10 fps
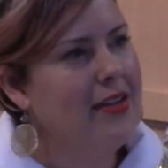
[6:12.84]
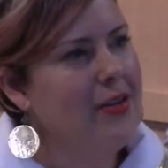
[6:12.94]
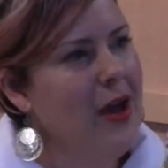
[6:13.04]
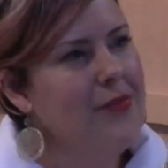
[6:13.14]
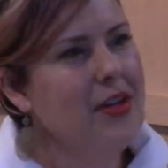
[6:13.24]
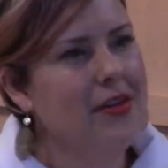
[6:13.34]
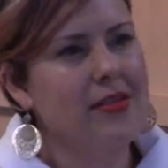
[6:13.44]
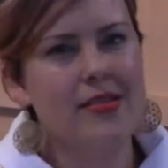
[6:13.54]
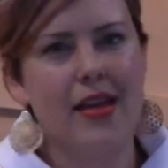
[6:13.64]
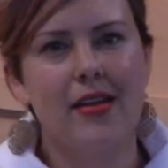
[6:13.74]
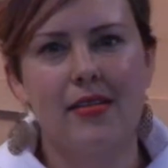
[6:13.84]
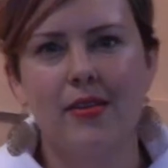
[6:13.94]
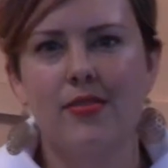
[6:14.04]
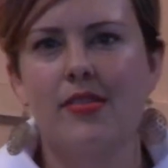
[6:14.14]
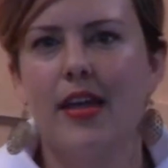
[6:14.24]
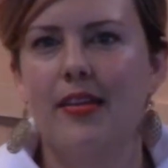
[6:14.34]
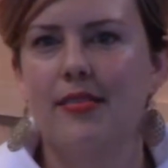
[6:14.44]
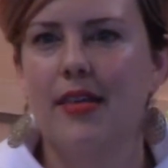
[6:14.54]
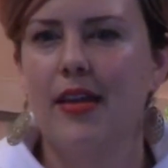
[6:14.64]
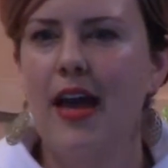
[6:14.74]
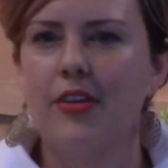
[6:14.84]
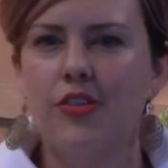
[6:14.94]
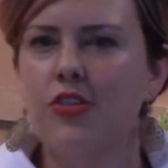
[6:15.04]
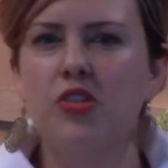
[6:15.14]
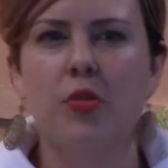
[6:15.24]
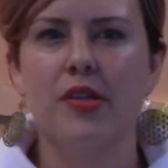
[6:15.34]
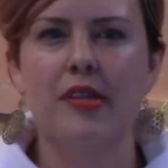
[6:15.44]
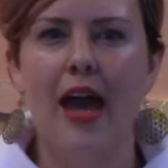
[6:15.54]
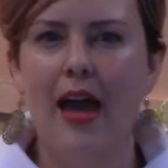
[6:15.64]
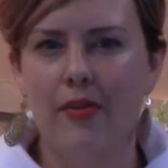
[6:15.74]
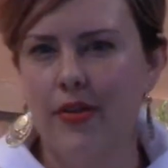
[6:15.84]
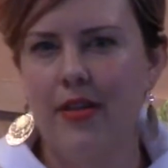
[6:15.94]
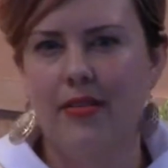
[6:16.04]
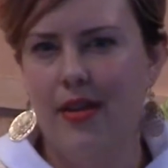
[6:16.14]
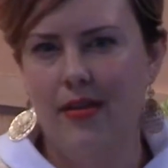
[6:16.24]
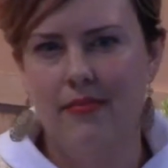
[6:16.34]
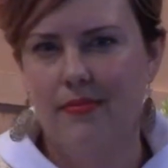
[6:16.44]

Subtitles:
you have to understand in those days that church was everything.